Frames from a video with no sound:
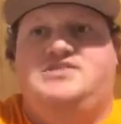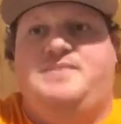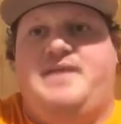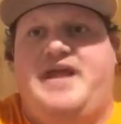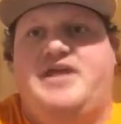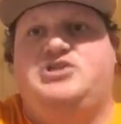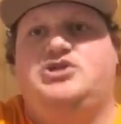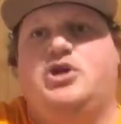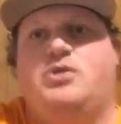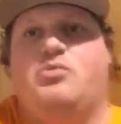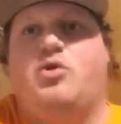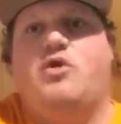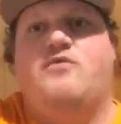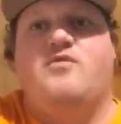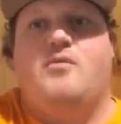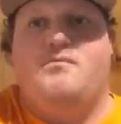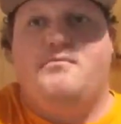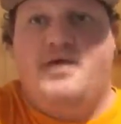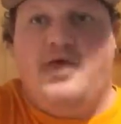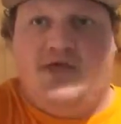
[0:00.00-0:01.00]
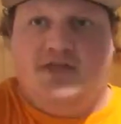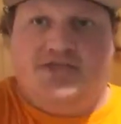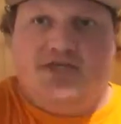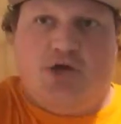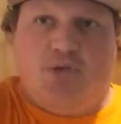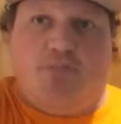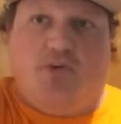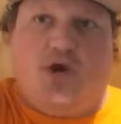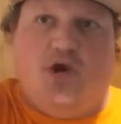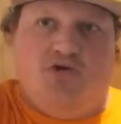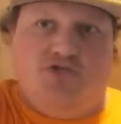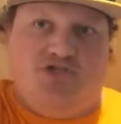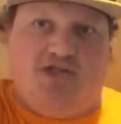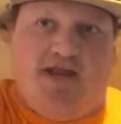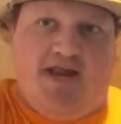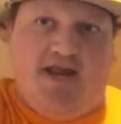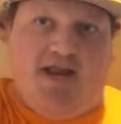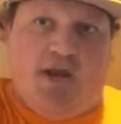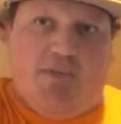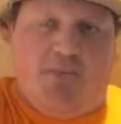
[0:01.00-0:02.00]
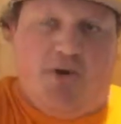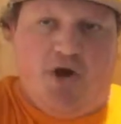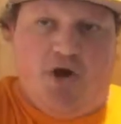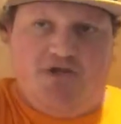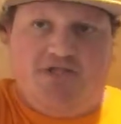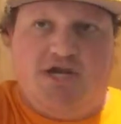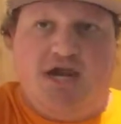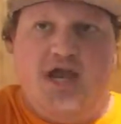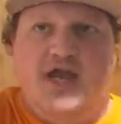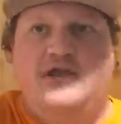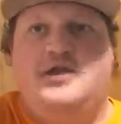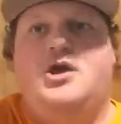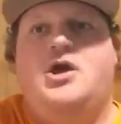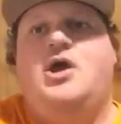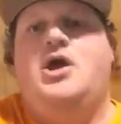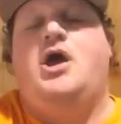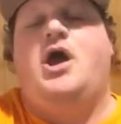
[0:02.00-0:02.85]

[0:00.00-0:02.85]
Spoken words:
but he took more of a militant approach to ending apartheid.